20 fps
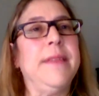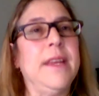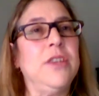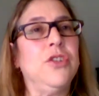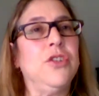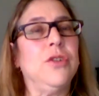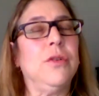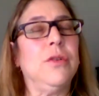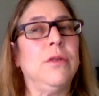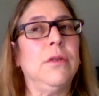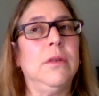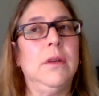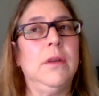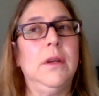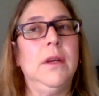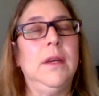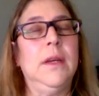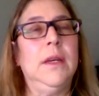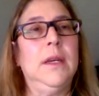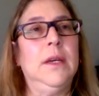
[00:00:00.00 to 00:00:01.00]
that you're
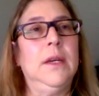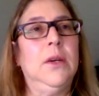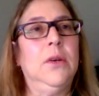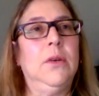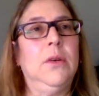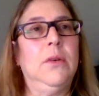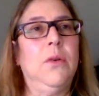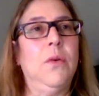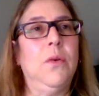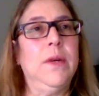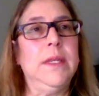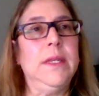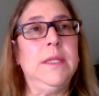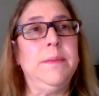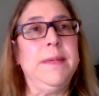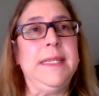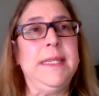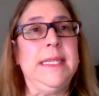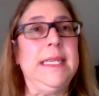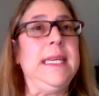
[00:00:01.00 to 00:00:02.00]
going to
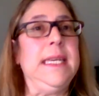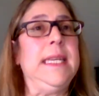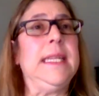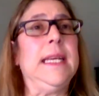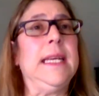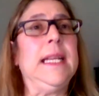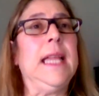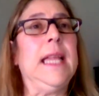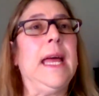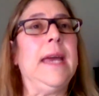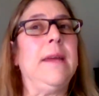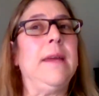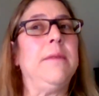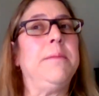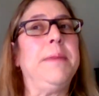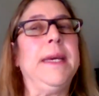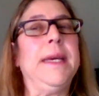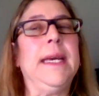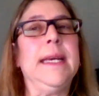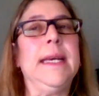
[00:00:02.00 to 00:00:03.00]
be seeing the
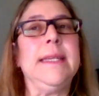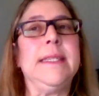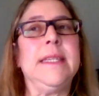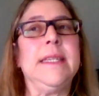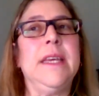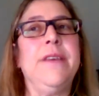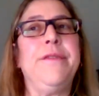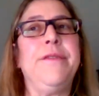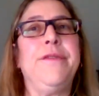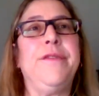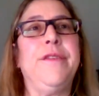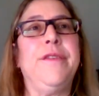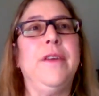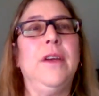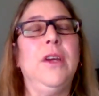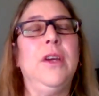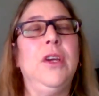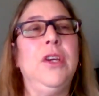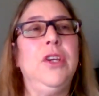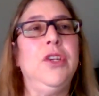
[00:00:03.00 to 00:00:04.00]
client, because if
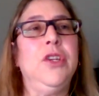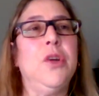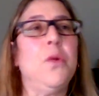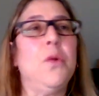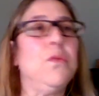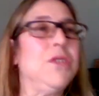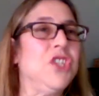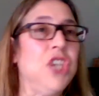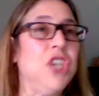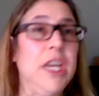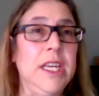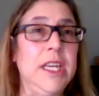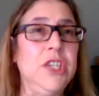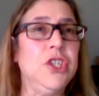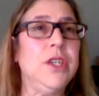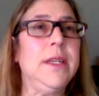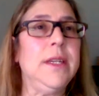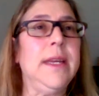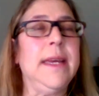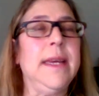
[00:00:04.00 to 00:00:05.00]
you don't
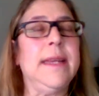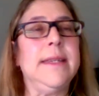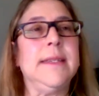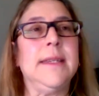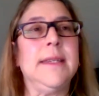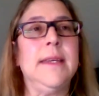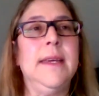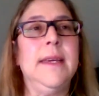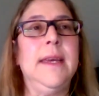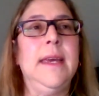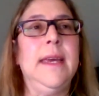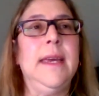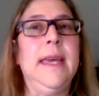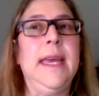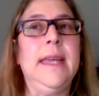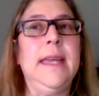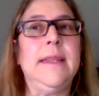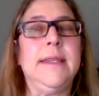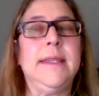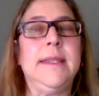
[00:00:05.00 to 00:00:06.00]
change it,
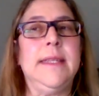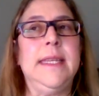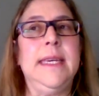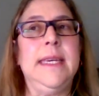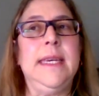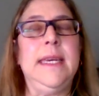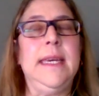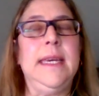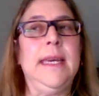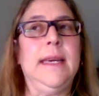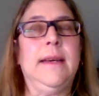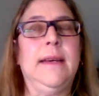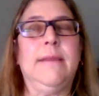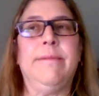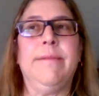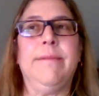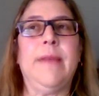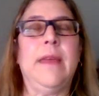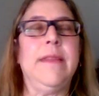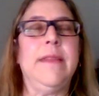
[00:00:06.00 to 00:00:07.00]
the
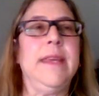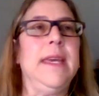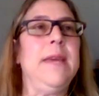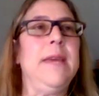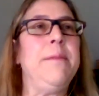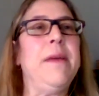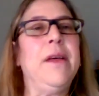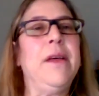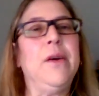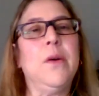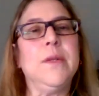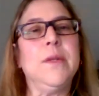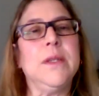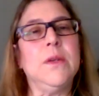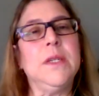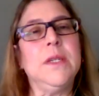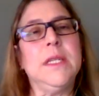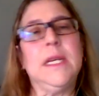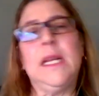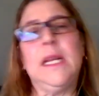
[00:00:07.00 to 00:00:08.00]
email goes
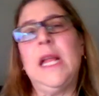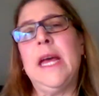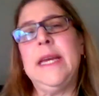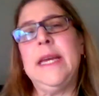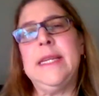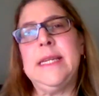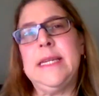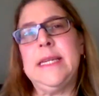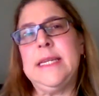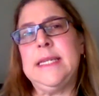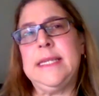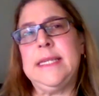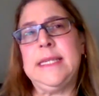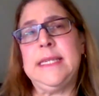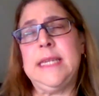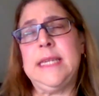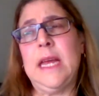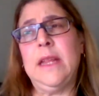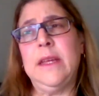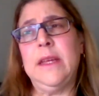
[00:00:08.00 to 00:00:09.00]
out to the client and it's
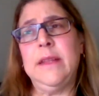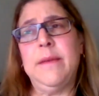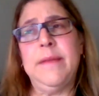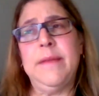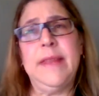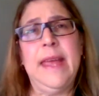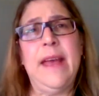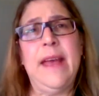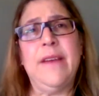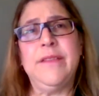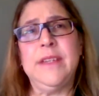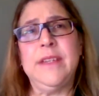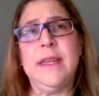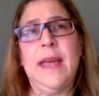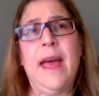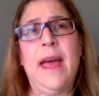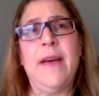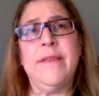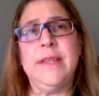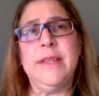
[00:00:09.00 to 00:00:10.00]
telling them they have to
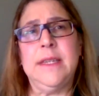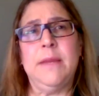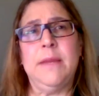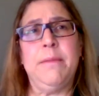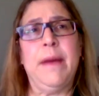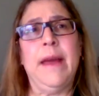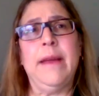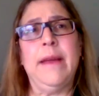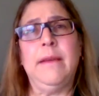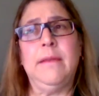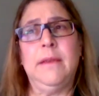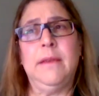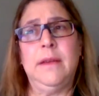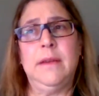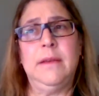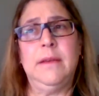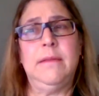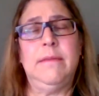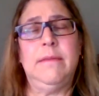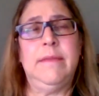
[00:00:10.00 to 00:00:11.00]
have it done by
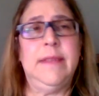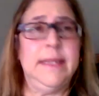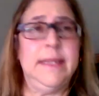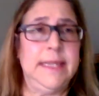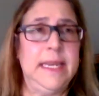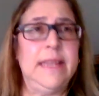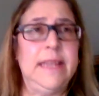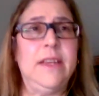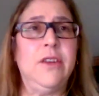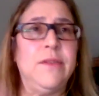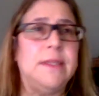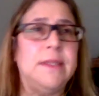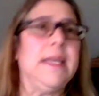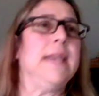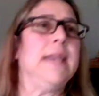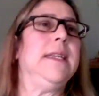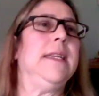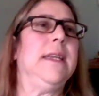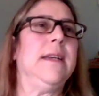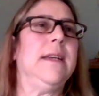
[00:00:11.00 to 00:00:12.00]
the day that you're
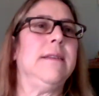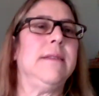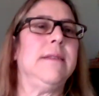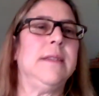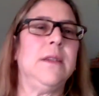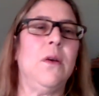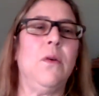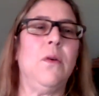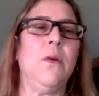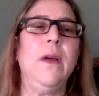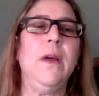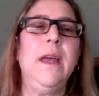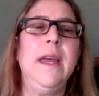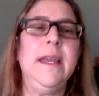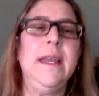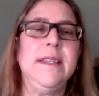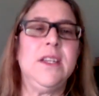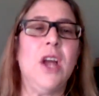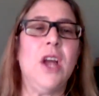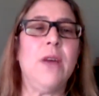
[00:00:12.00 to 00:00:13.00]
sending it. So
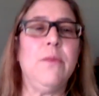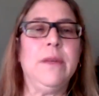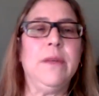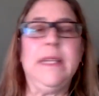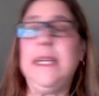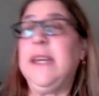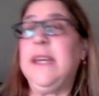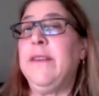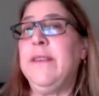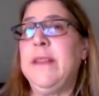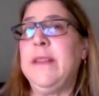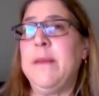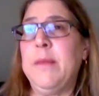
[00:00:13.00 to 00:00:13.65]
it's not really giving them